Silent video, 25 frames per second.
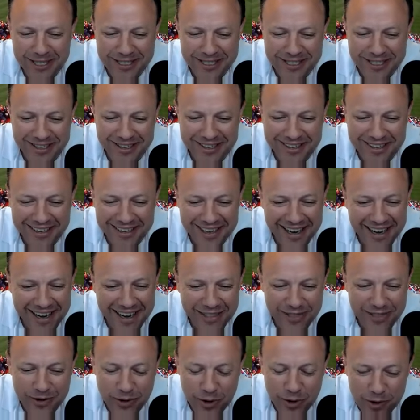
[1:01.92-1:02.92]
listener,
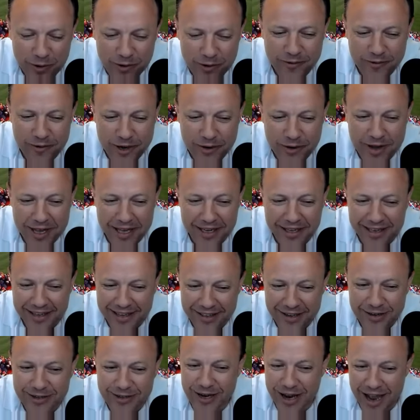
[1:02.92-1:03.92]
uh, throw a review in.
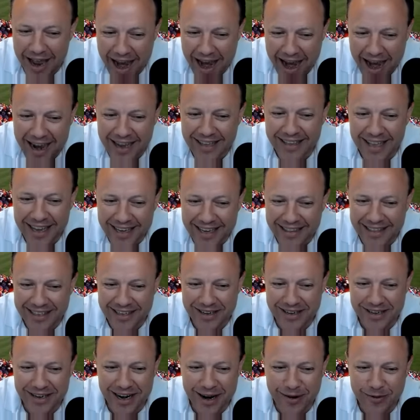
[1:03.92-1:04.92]
There's a high
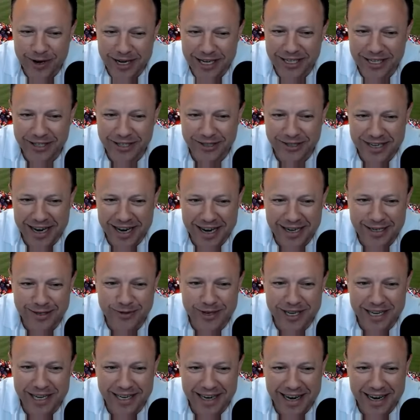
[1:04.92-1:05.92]
likelihood I'll read yours next
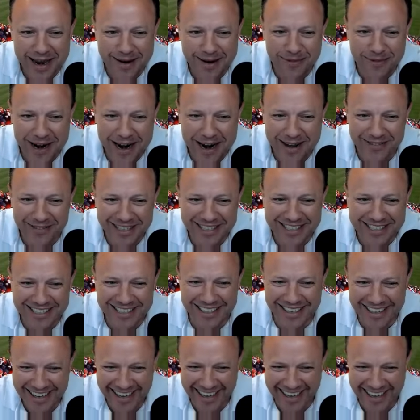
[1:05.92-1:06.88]
week. I promise.